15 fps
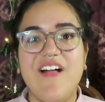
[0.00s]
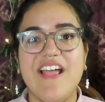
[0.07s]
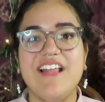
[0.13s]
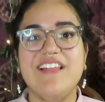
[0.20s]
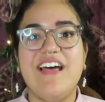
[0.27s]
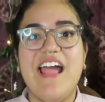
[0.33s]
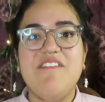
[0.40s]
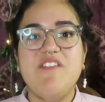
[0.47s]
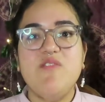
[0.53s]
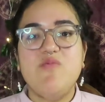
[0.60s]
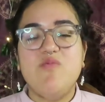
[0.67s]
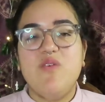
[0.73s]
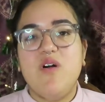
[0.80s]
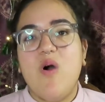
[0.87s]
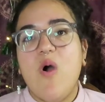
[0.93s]
Like, life
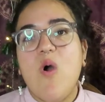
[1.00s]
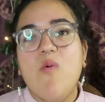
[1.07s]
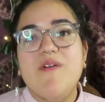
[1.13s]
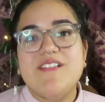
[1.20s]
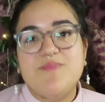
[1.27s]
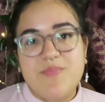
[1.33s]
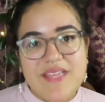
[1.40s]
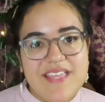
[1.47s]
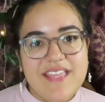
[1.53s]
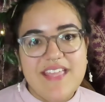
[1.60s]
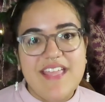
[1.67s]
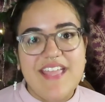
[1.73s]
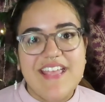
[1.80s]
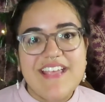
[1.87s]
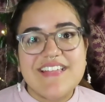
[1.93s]
will always be
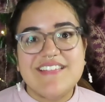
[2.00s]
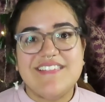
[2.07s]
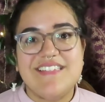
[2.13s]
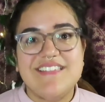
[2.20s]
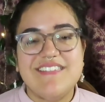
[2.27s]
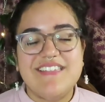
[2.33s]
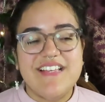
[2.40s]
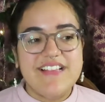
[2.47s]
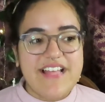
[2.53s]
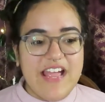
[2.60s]
inconsistent.